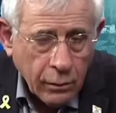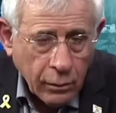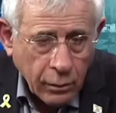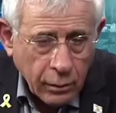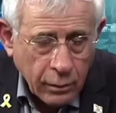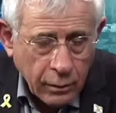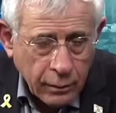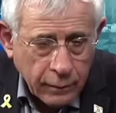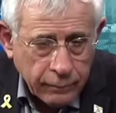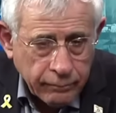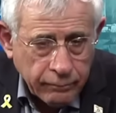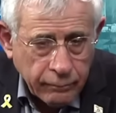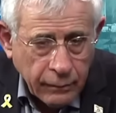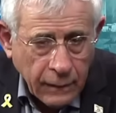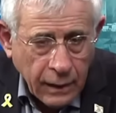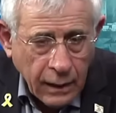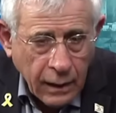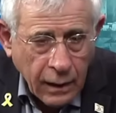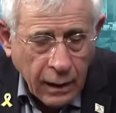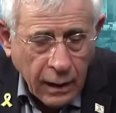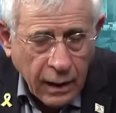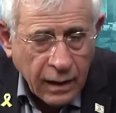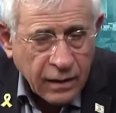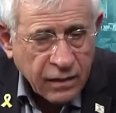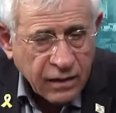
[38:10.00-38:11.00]
Look,
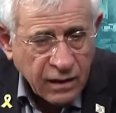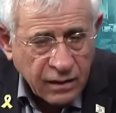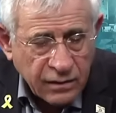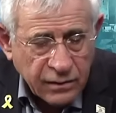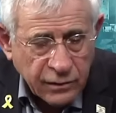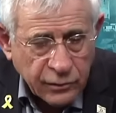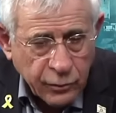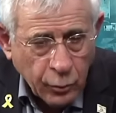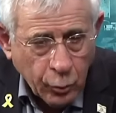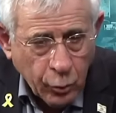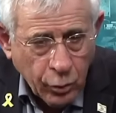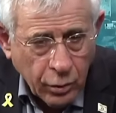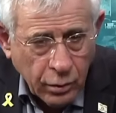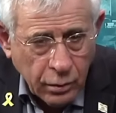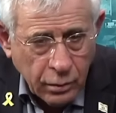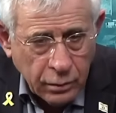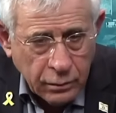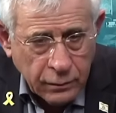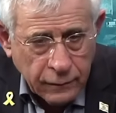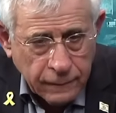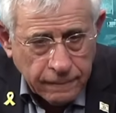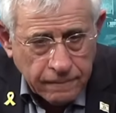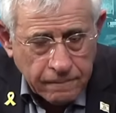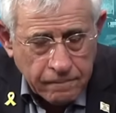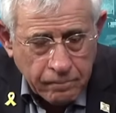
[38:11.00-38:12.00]
I think that the
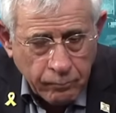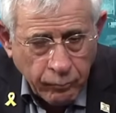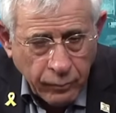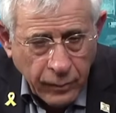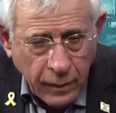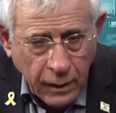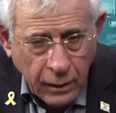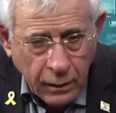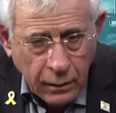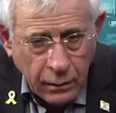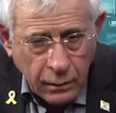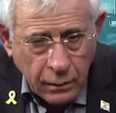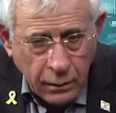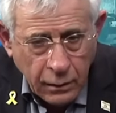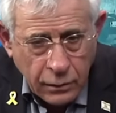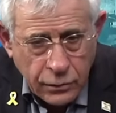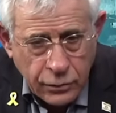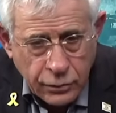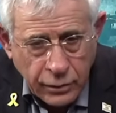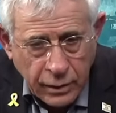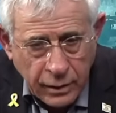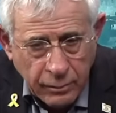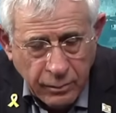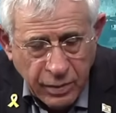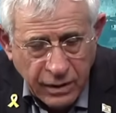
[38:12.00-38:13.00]
world
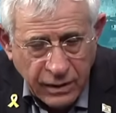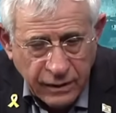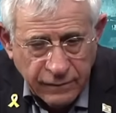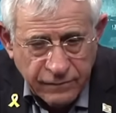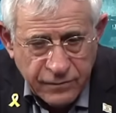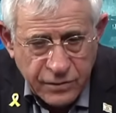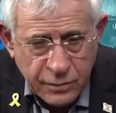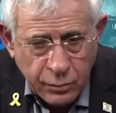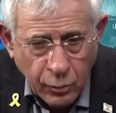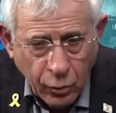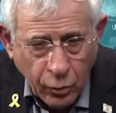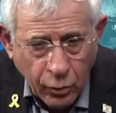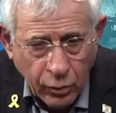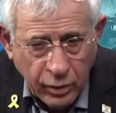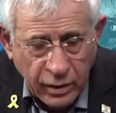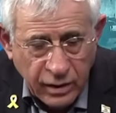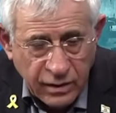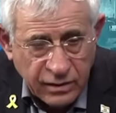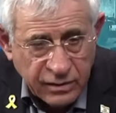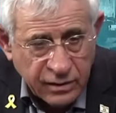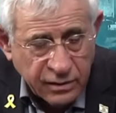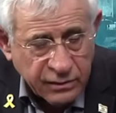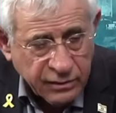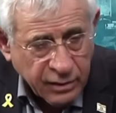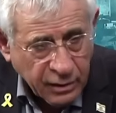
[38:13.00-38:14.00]
actually believes more
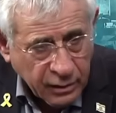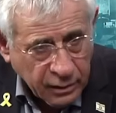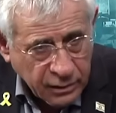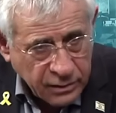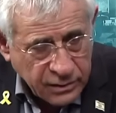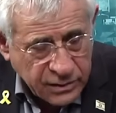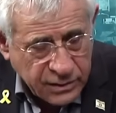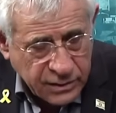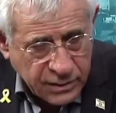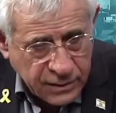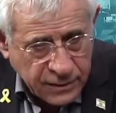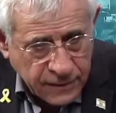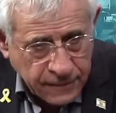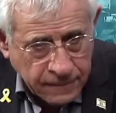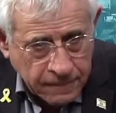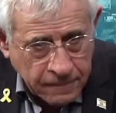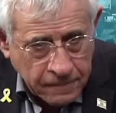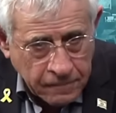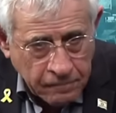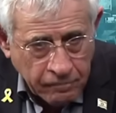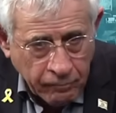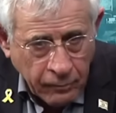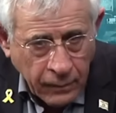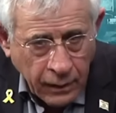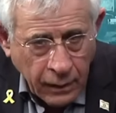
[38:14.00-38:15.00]
in deterrence
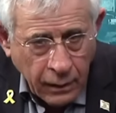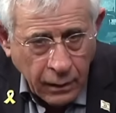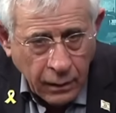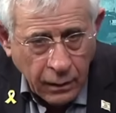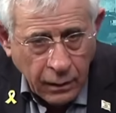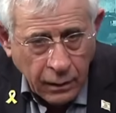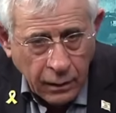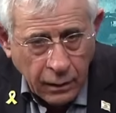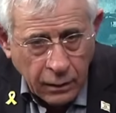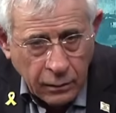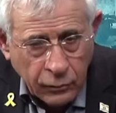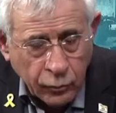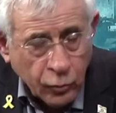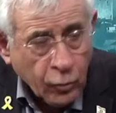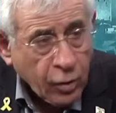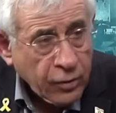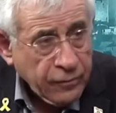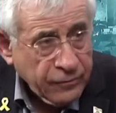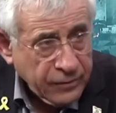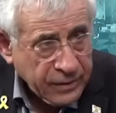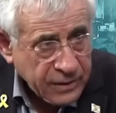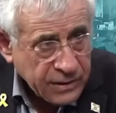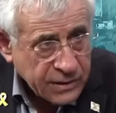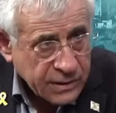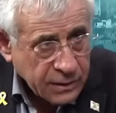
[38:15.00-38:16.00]
and
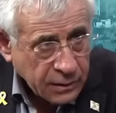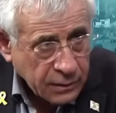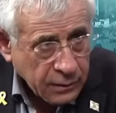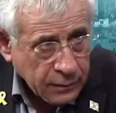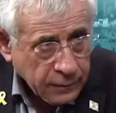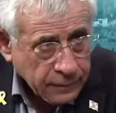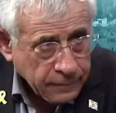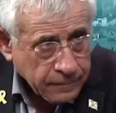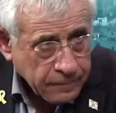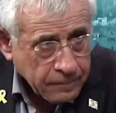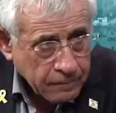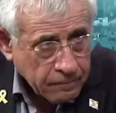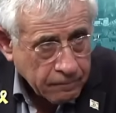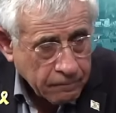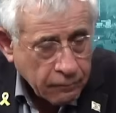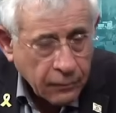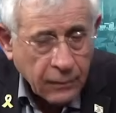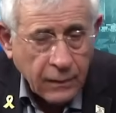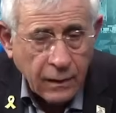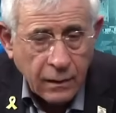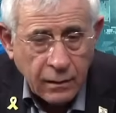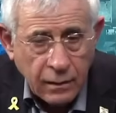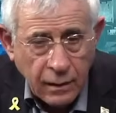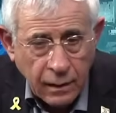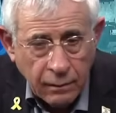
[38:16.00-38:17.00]
convincing
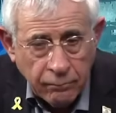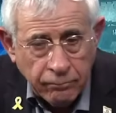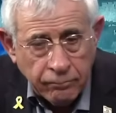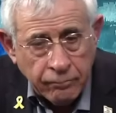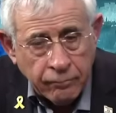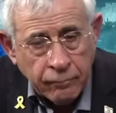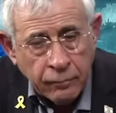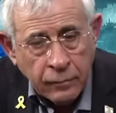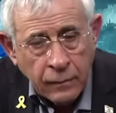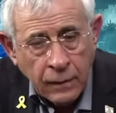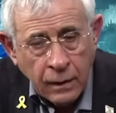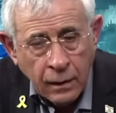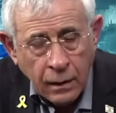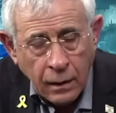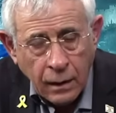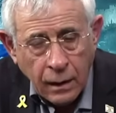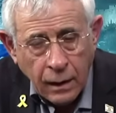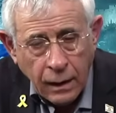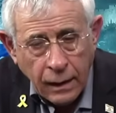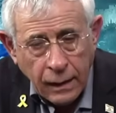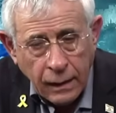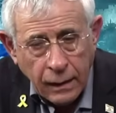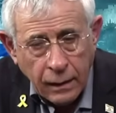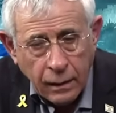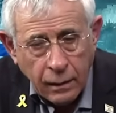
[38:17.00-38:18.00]
them,
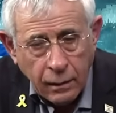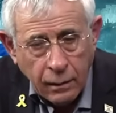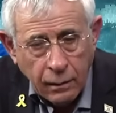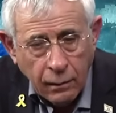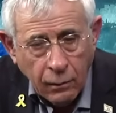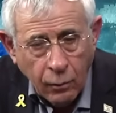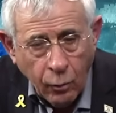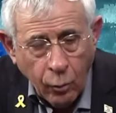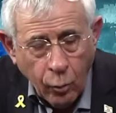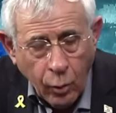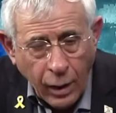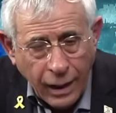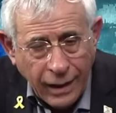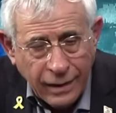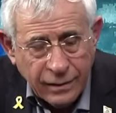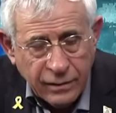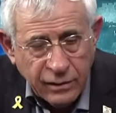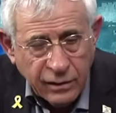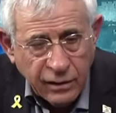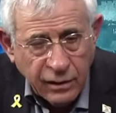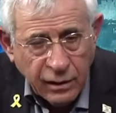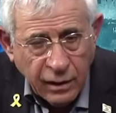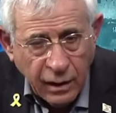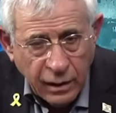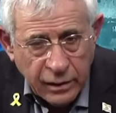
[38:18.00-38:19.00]
while
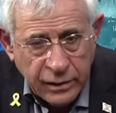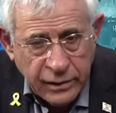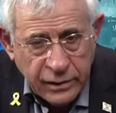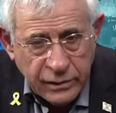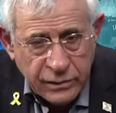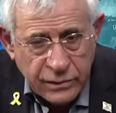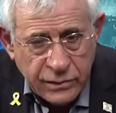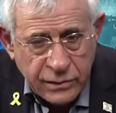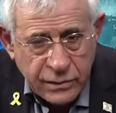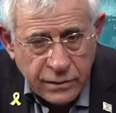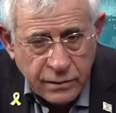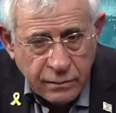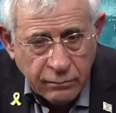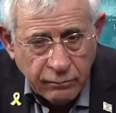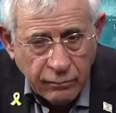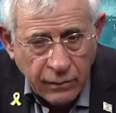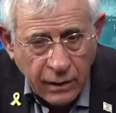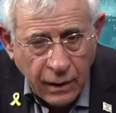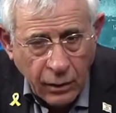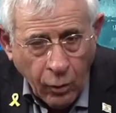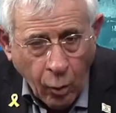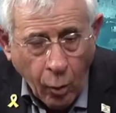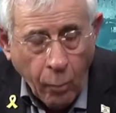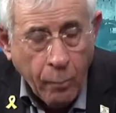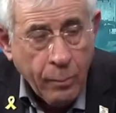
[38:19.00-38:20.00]
the Iranians
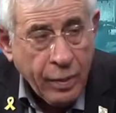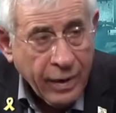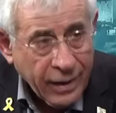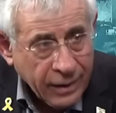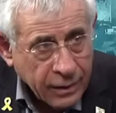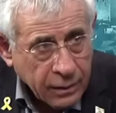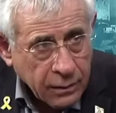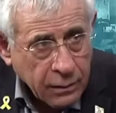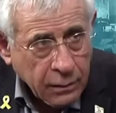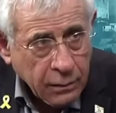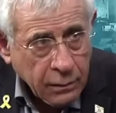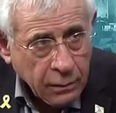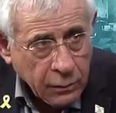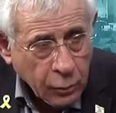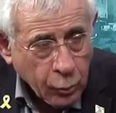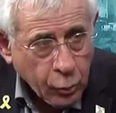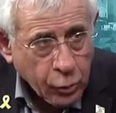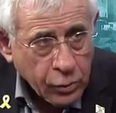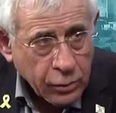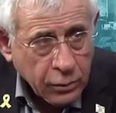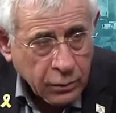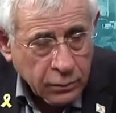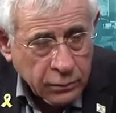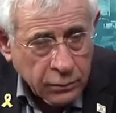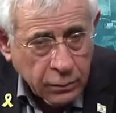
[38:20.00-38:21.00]
obey the
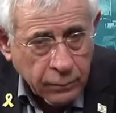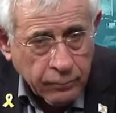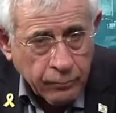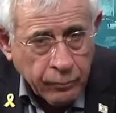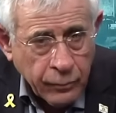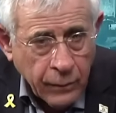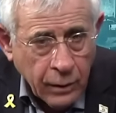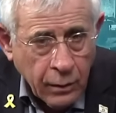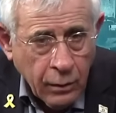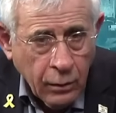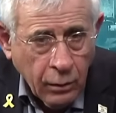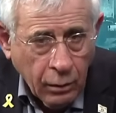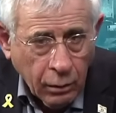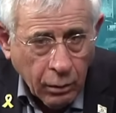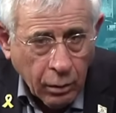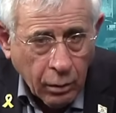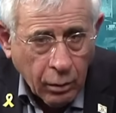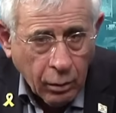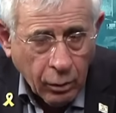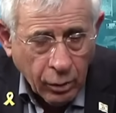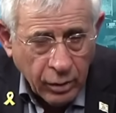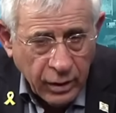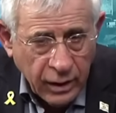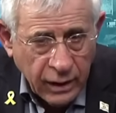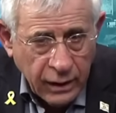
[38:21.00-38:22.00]
world
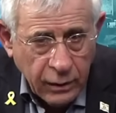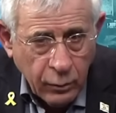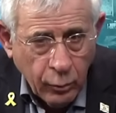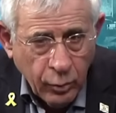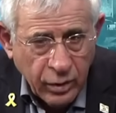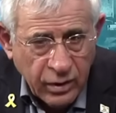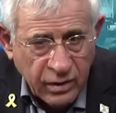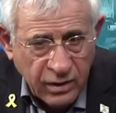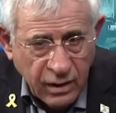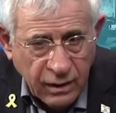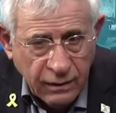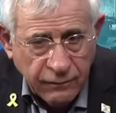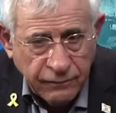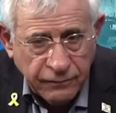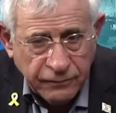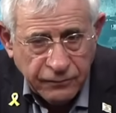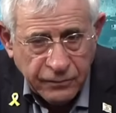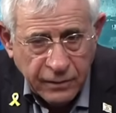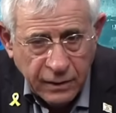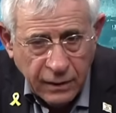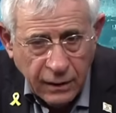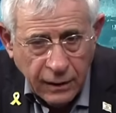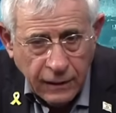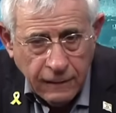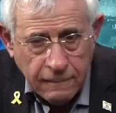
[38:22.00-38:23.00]
only when they
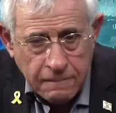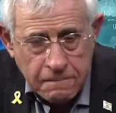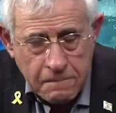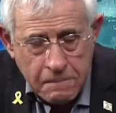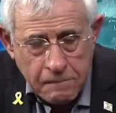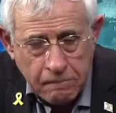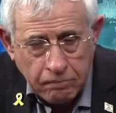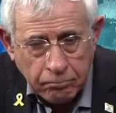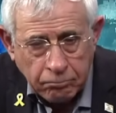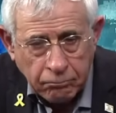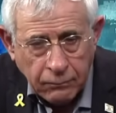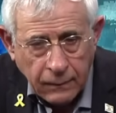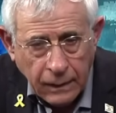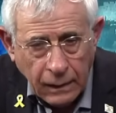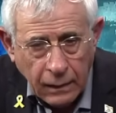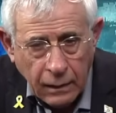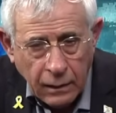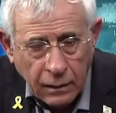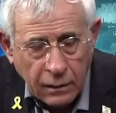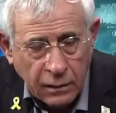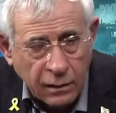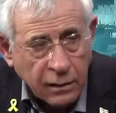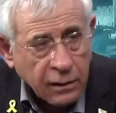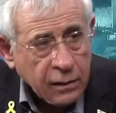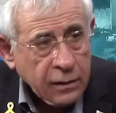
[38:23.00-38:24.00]
feel
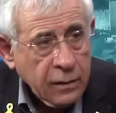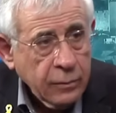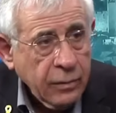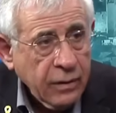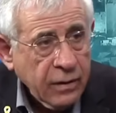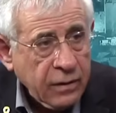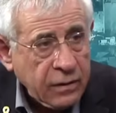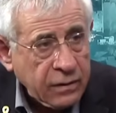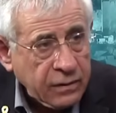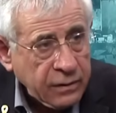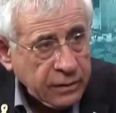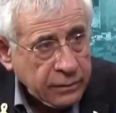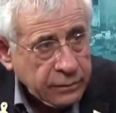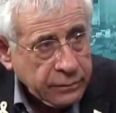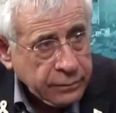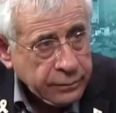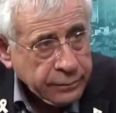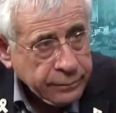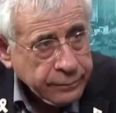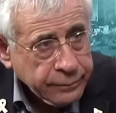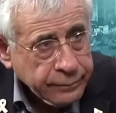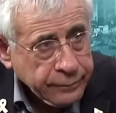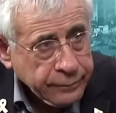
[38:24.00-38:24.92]
a credible threat.